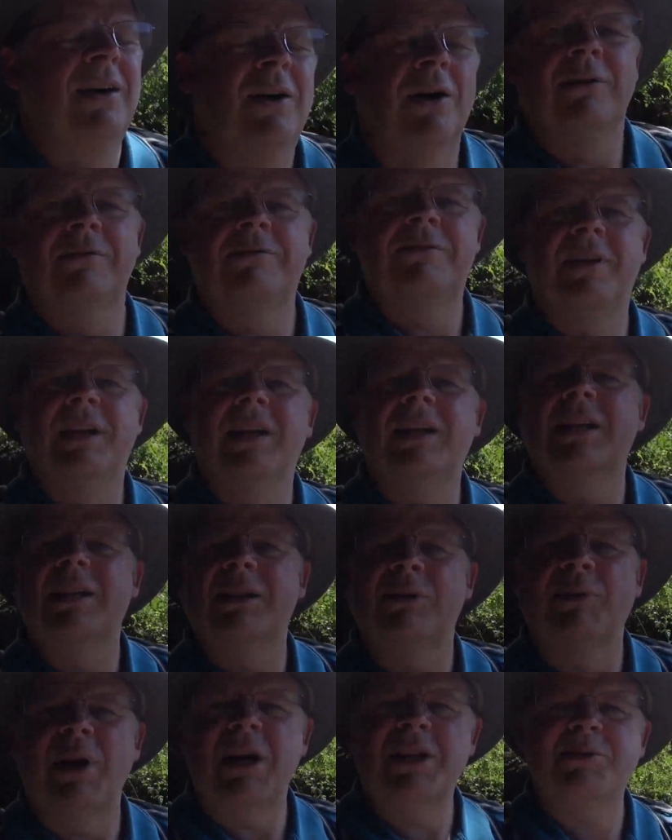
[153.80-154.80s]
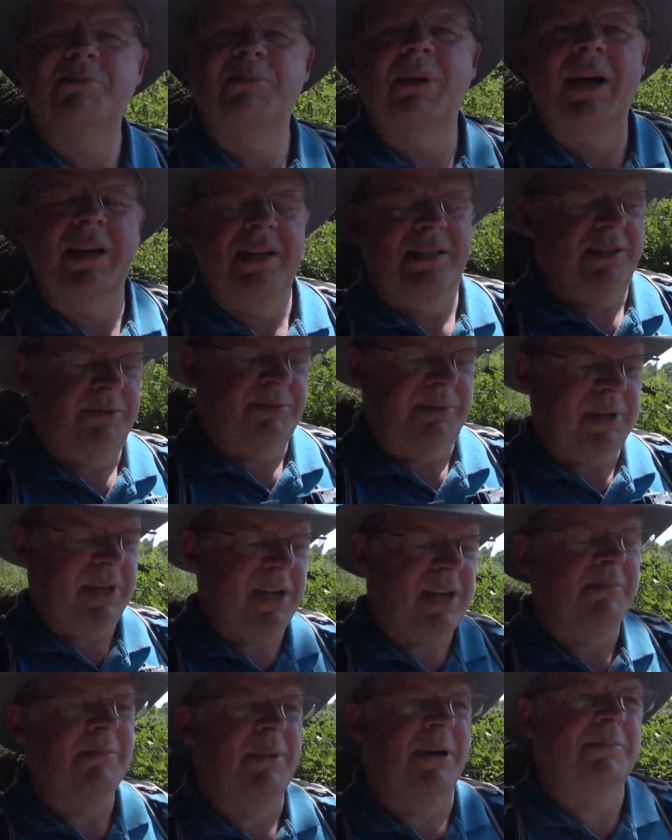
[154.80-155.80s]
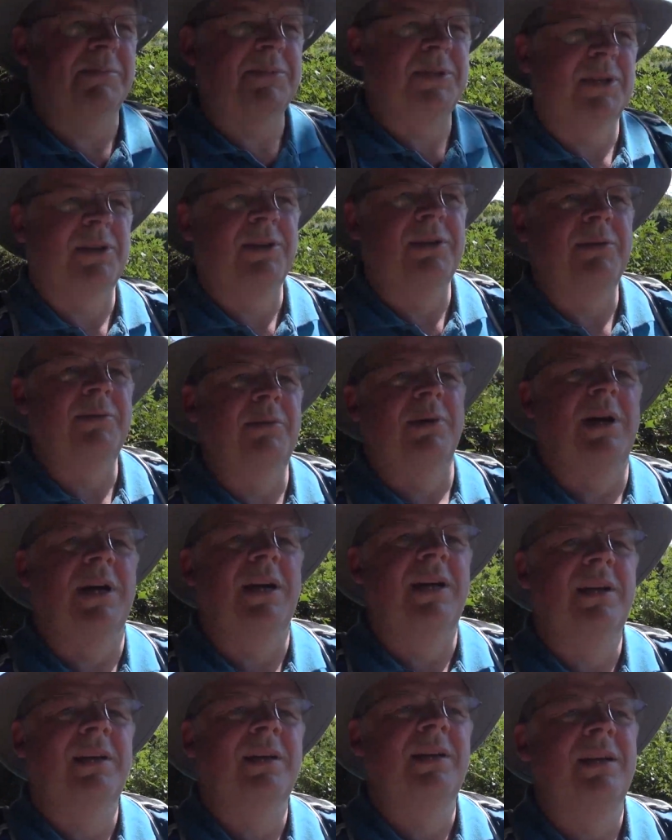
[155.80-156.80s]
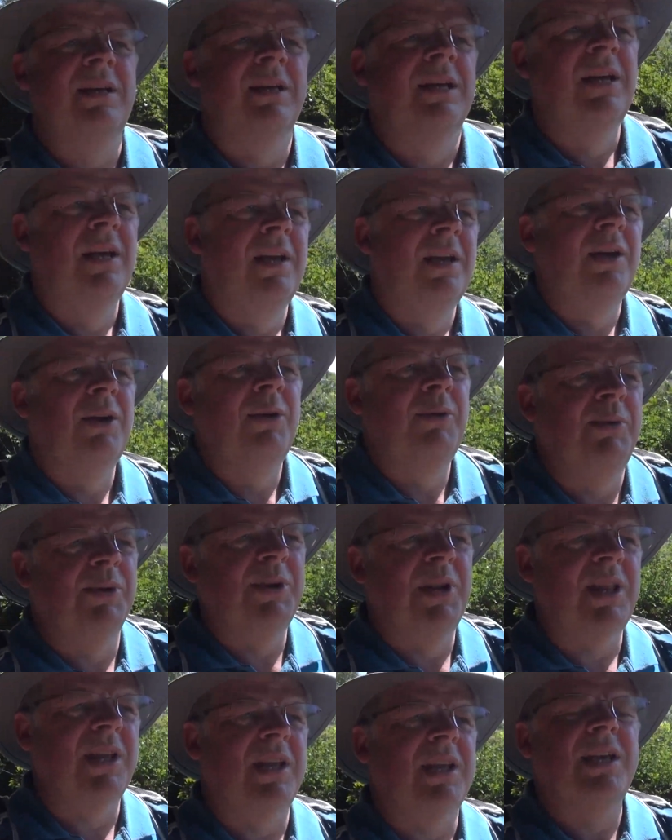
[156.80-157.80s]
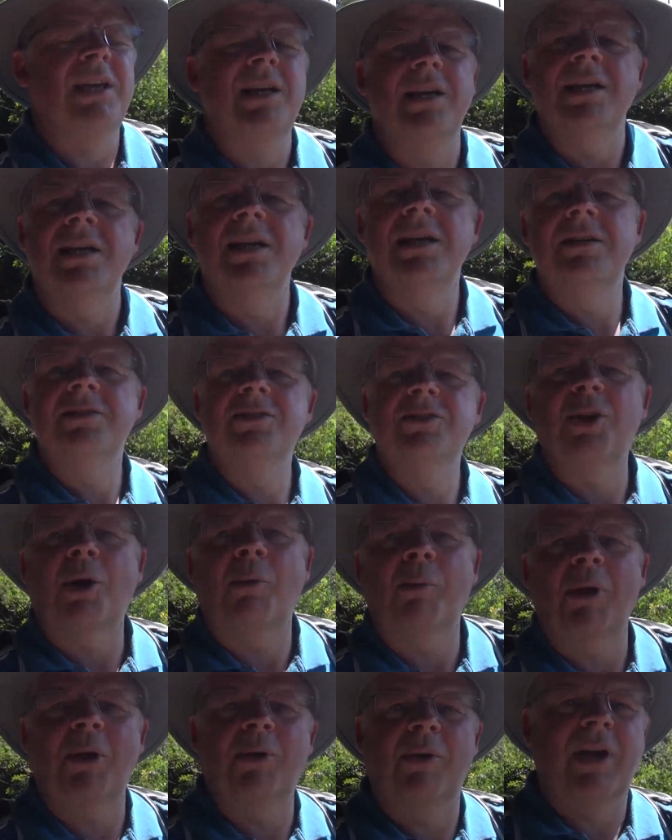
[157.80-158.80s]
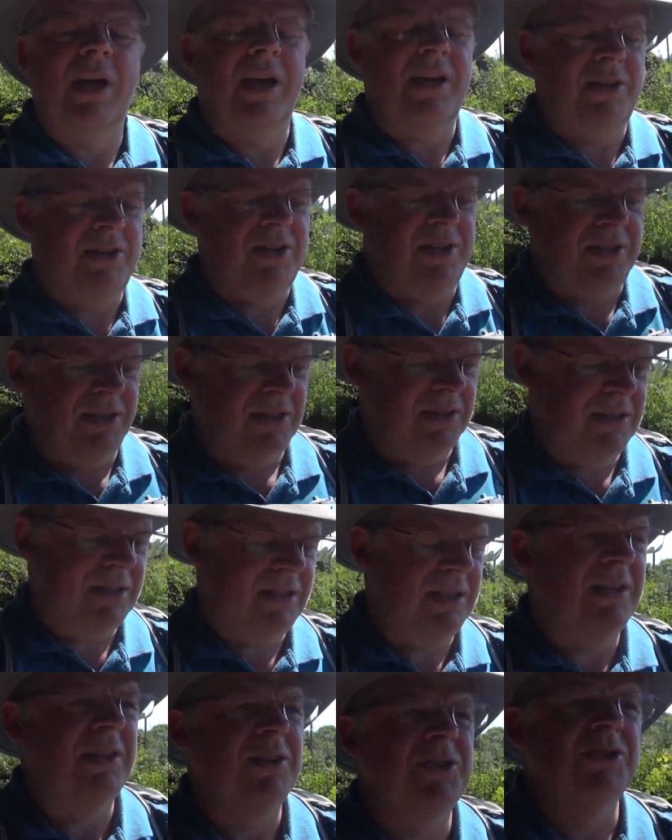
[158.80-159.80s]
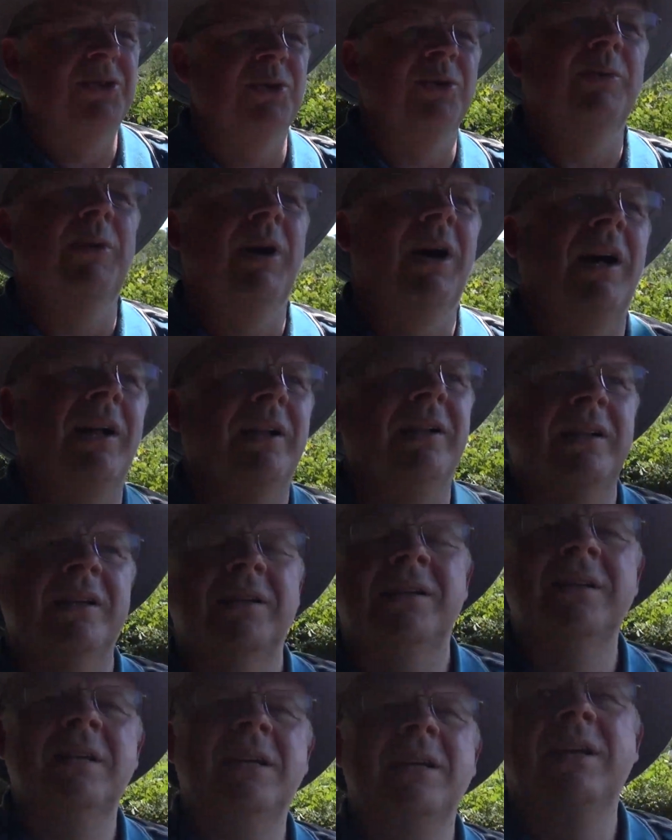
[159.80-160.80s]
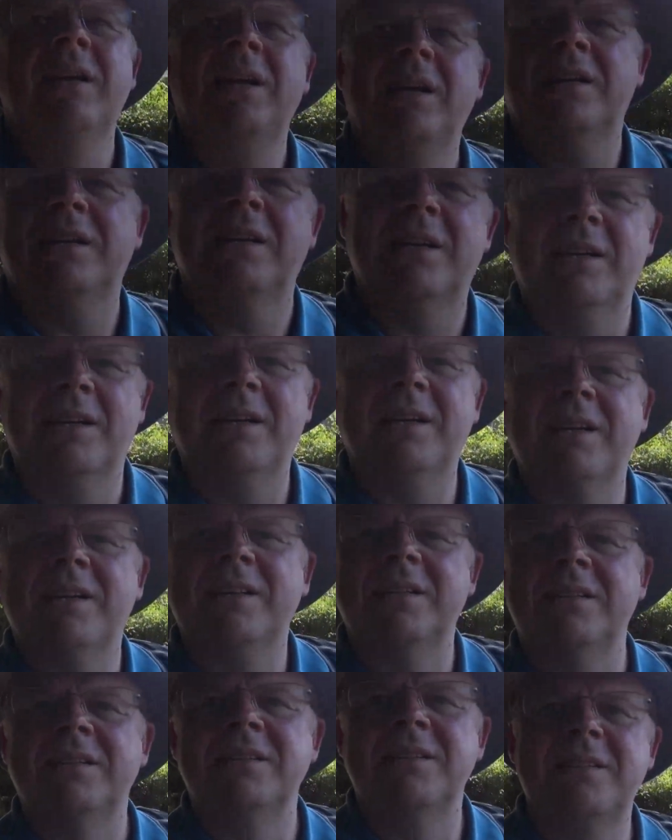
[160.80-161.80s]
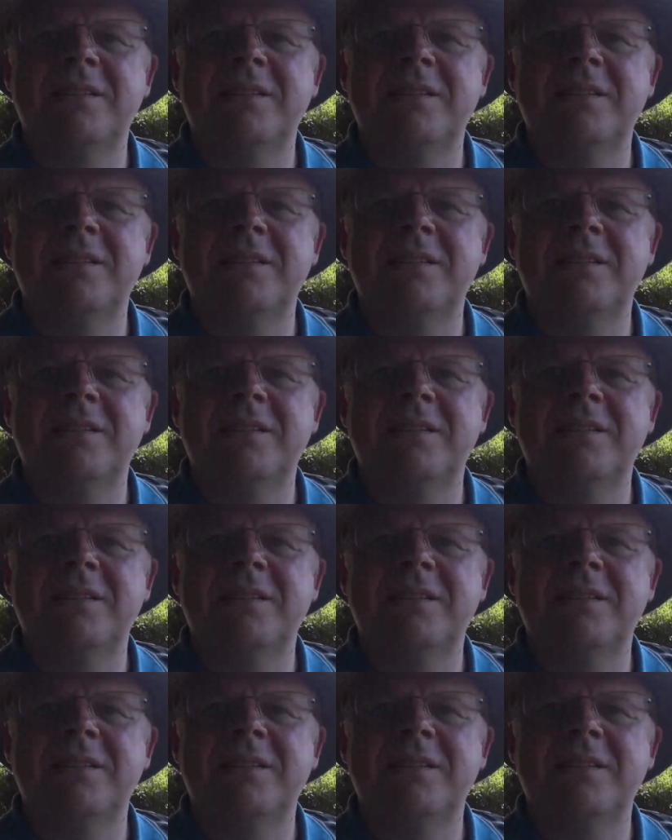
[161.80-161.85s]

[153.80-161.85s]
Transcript: hopefully a little respite as we come up to one of the key stop locations in a short while, and